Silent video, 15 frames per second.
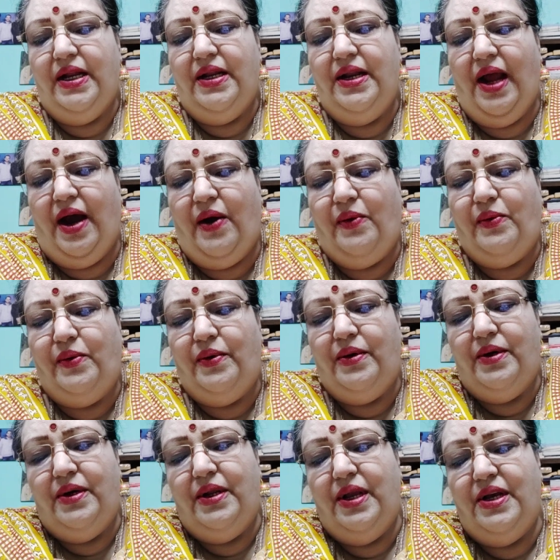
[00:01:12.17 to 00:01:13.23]
Now,
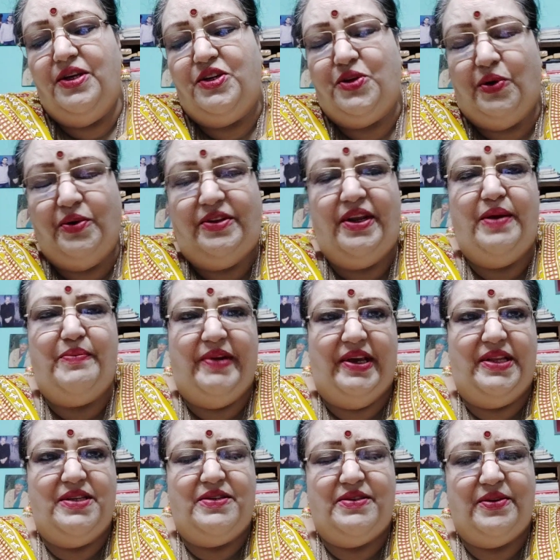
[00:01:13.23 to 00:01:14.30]
Shruti
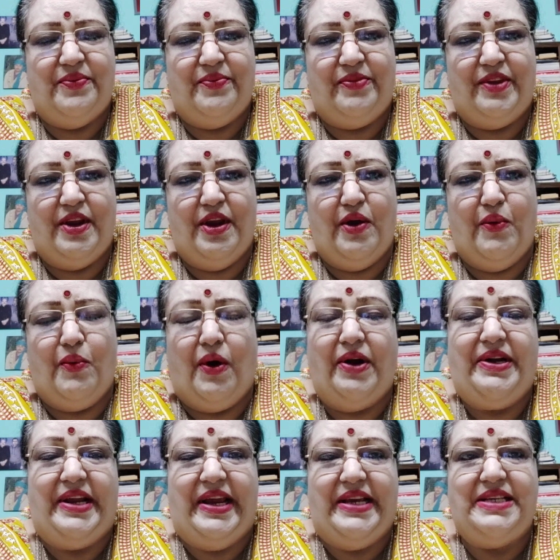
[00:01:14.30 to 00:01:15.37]
means
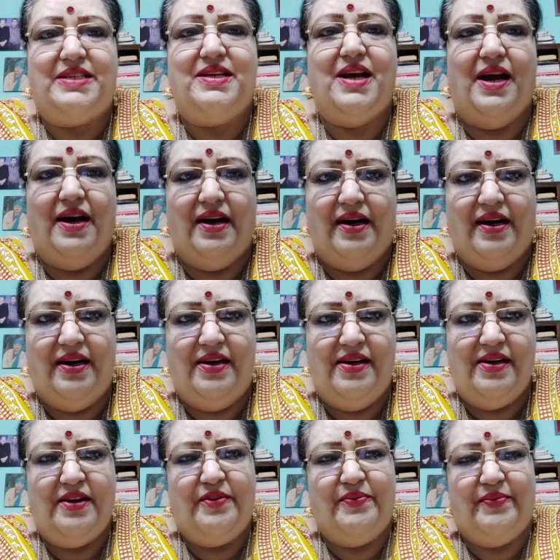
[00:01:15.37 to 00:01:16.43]
what is heard.
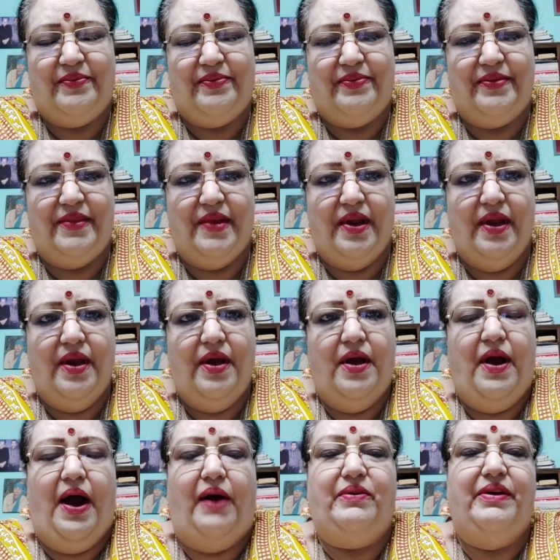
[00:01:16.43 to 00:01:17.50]

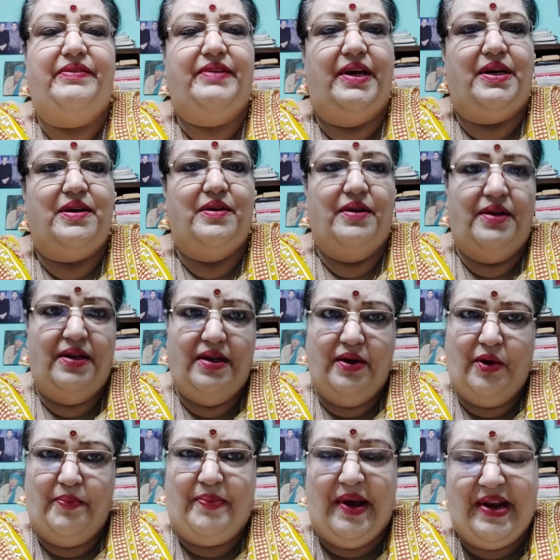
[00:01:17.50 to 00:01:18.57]
However,
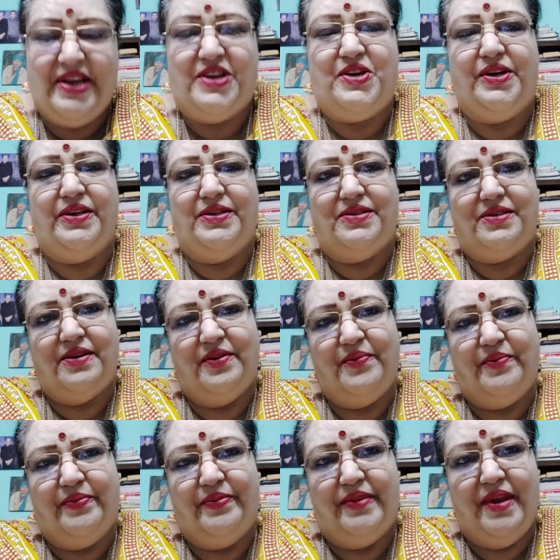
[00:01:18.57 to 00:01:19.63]
Upanishads,
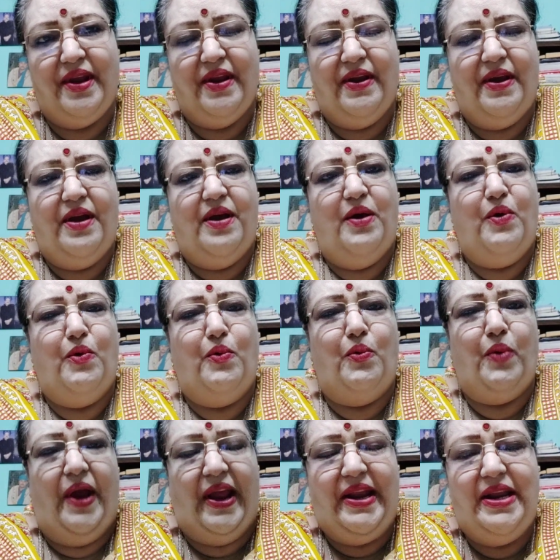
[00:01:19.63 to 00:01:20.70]

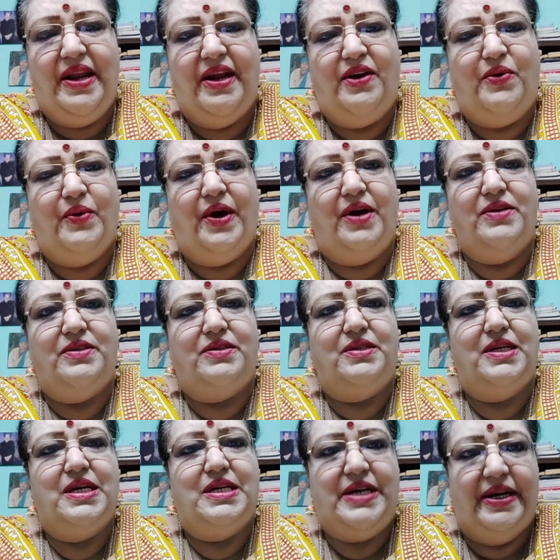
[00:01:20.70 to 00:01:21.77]
when it was
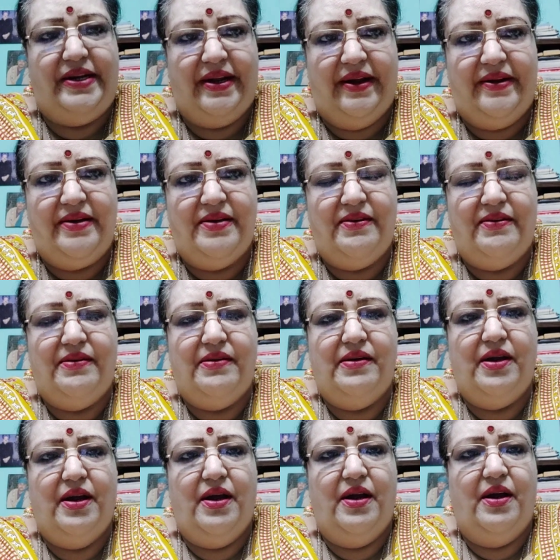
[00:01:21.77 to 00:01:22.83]
written,
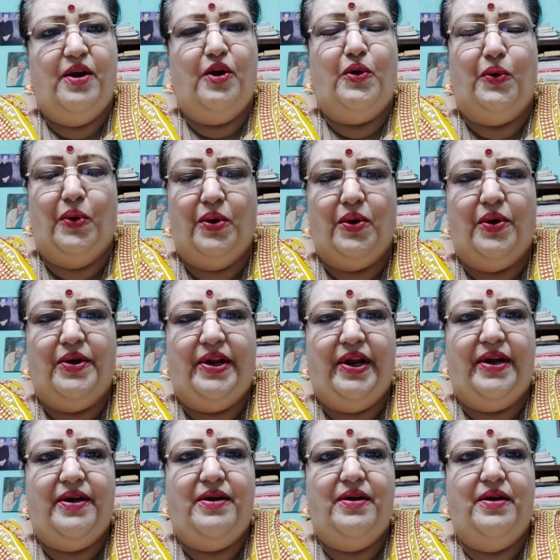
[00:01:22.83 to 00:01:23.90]
who wrote
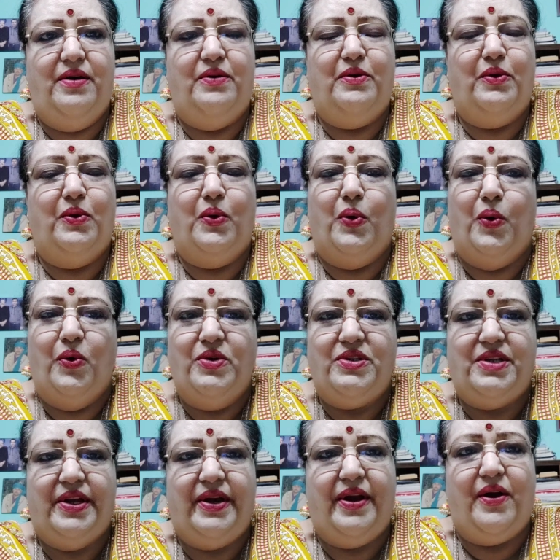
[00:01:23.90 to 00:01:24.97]
it, who
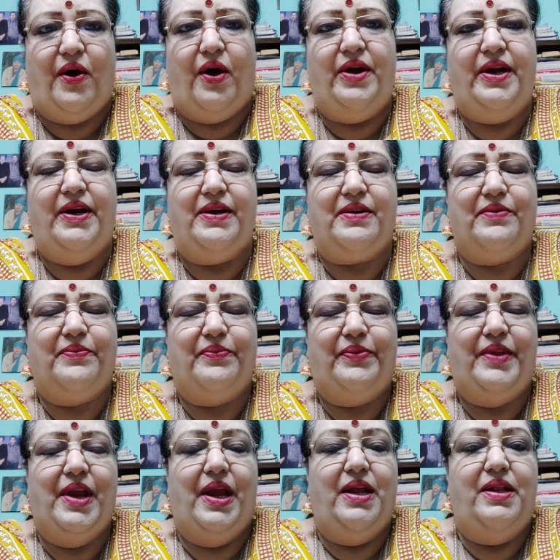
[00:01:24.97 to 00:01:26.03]
is the recorder,
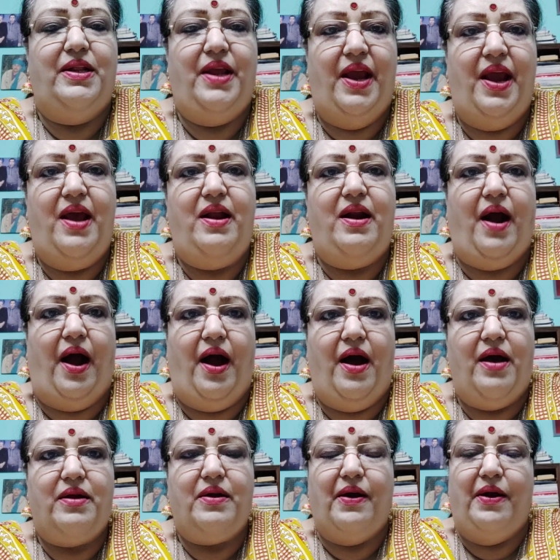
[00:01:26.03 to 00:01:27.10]
there
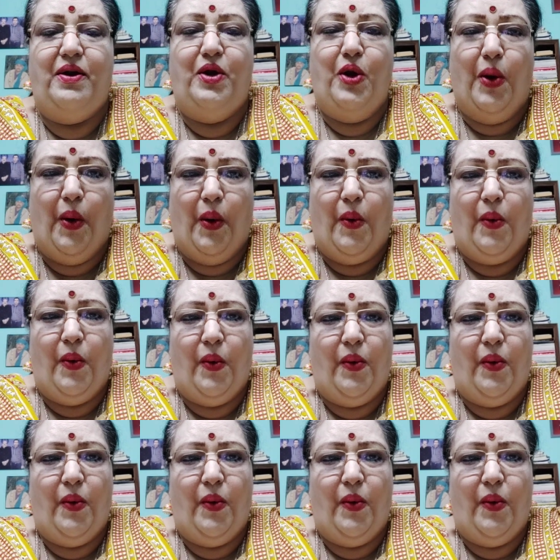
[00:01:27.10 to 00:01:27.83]
are no